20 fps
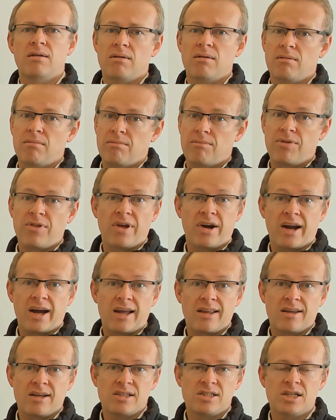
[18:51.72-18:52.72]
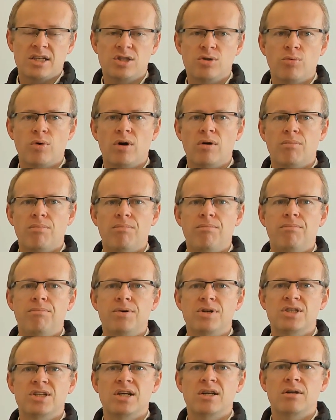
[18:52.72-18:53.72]
38 and
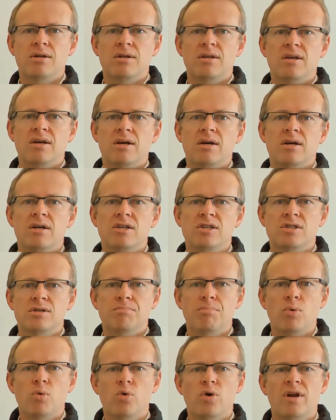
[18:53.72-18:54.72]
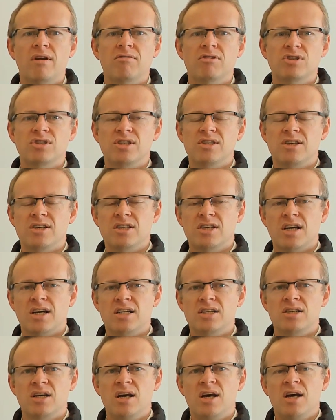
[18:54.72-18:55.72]
61% support levels in this case.
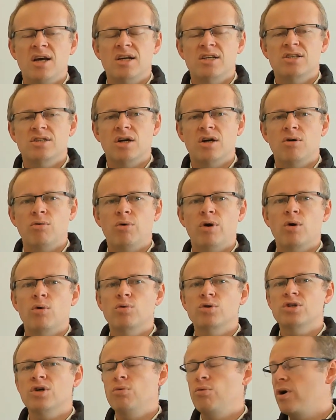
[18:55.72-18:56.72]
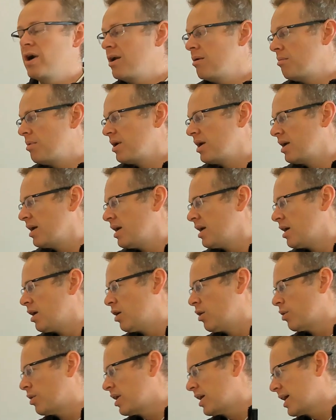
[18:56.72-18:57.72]
So we also want to be
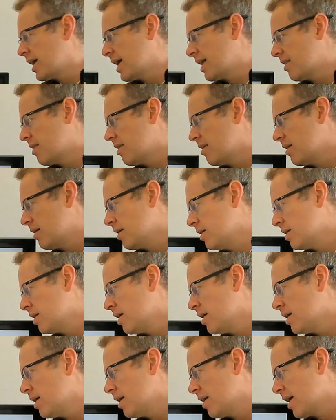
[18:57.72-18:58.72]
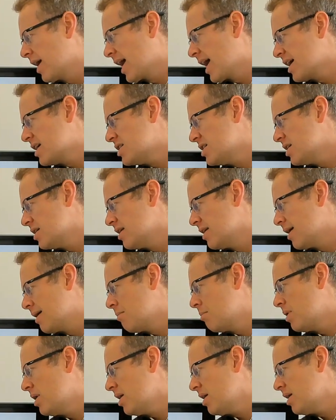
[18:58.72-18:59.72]
looking at the reaction number